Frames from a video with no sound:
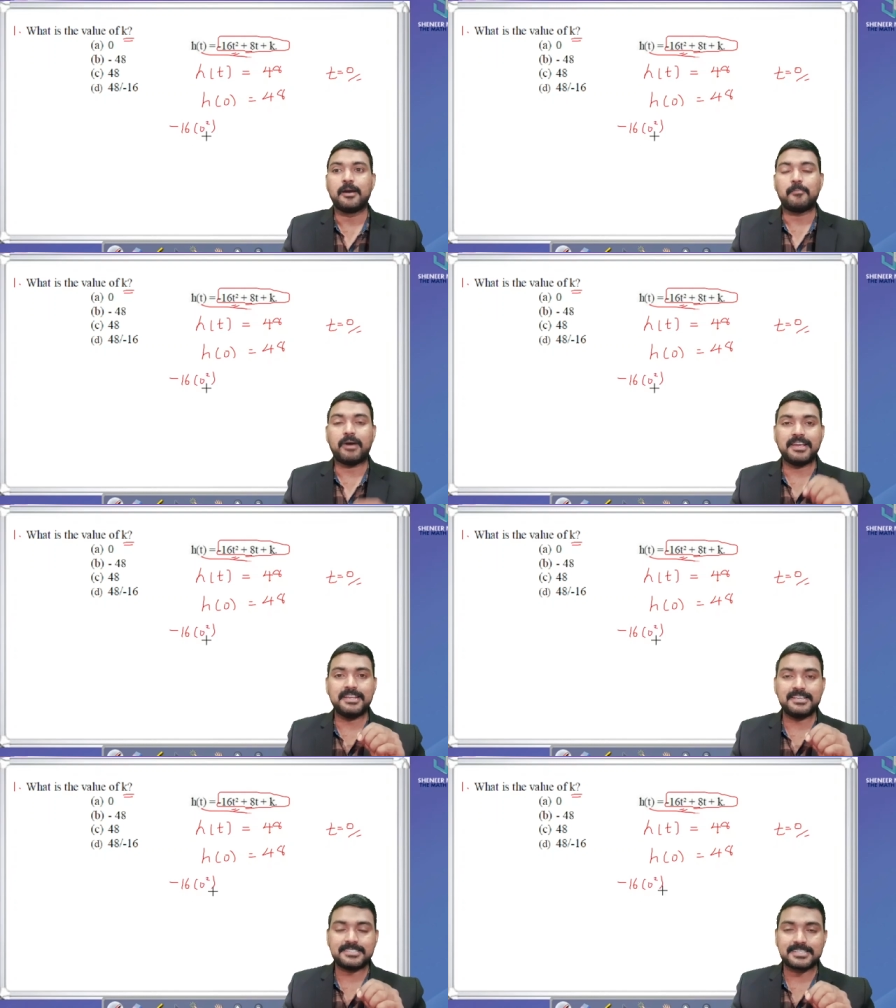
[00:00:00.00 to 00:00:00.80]

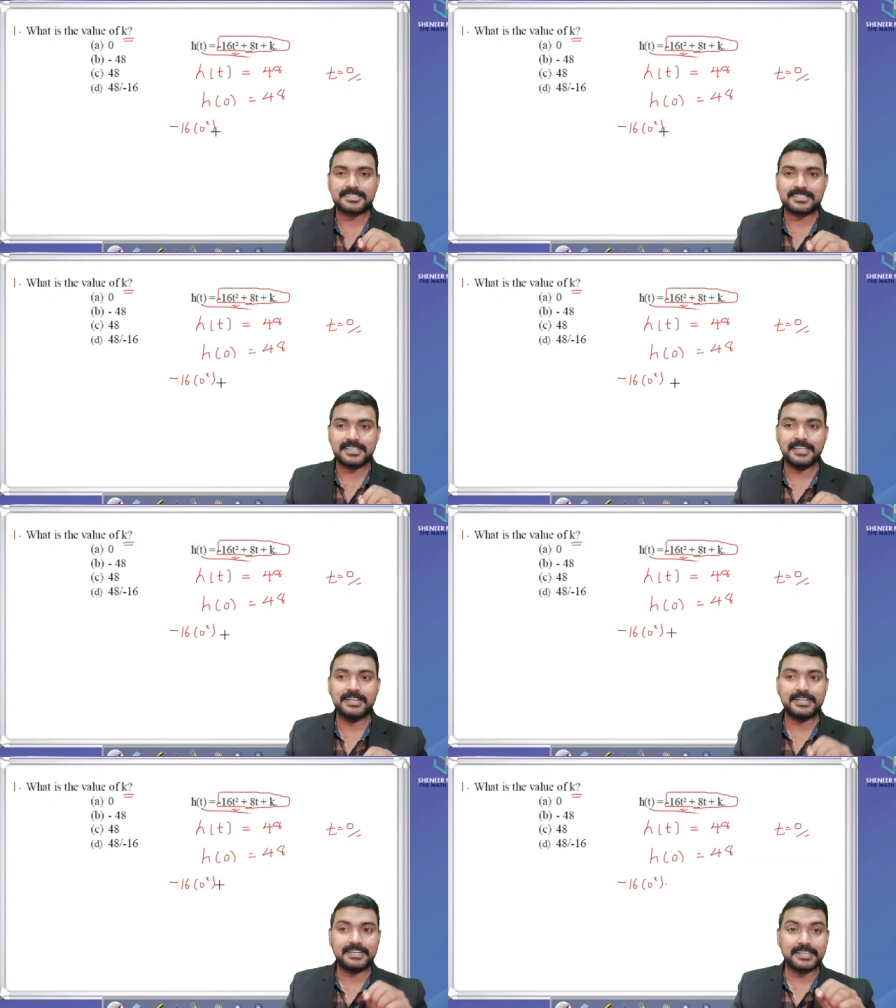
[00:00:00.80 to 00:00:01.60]
minus
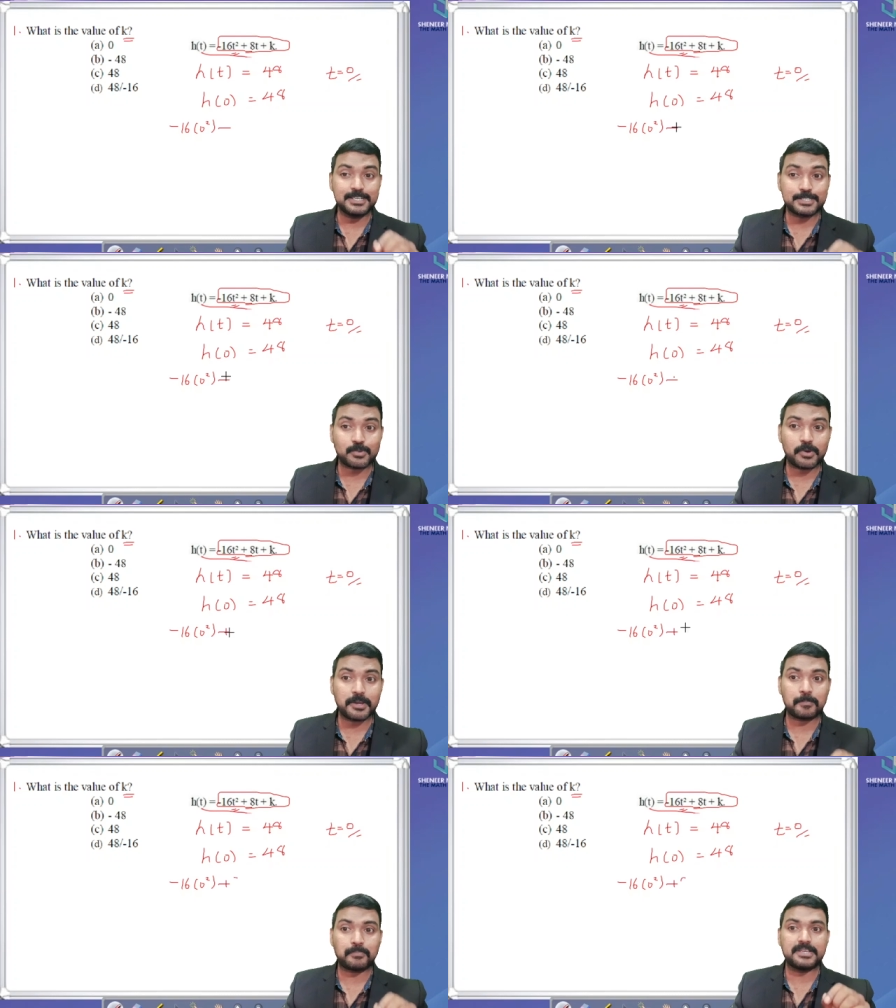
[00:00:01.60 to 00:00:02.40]
16t
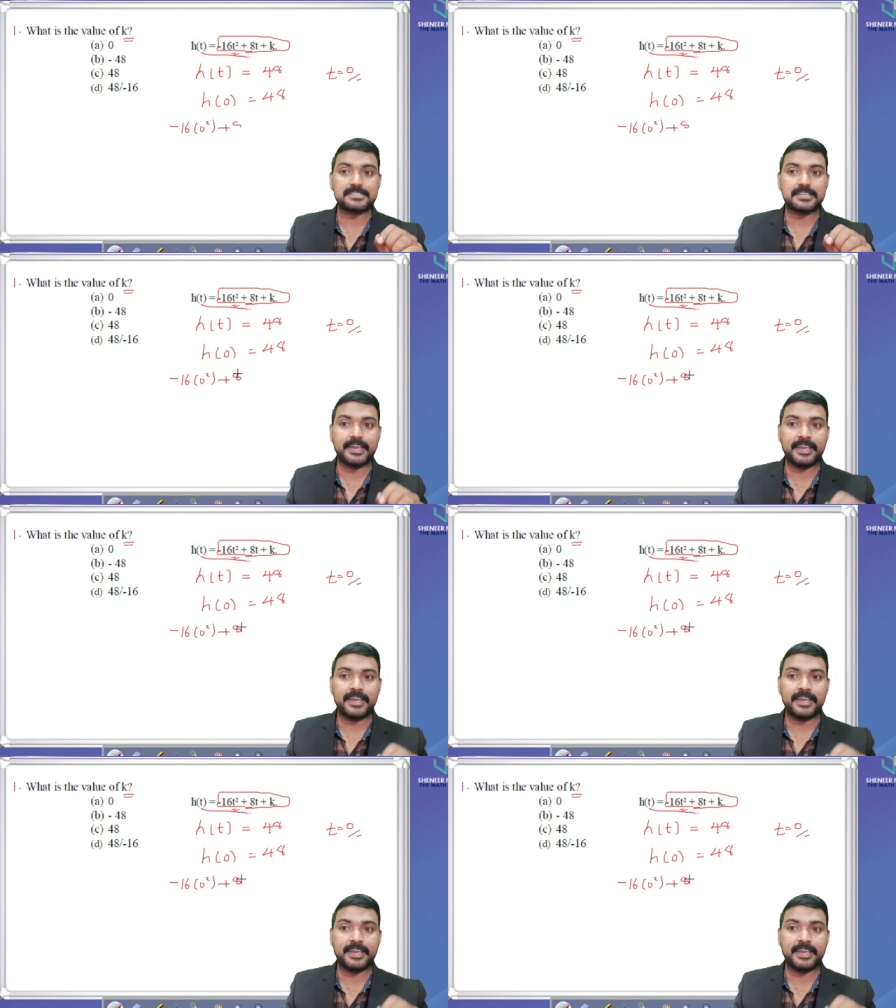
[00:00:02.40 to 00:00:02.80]
square plus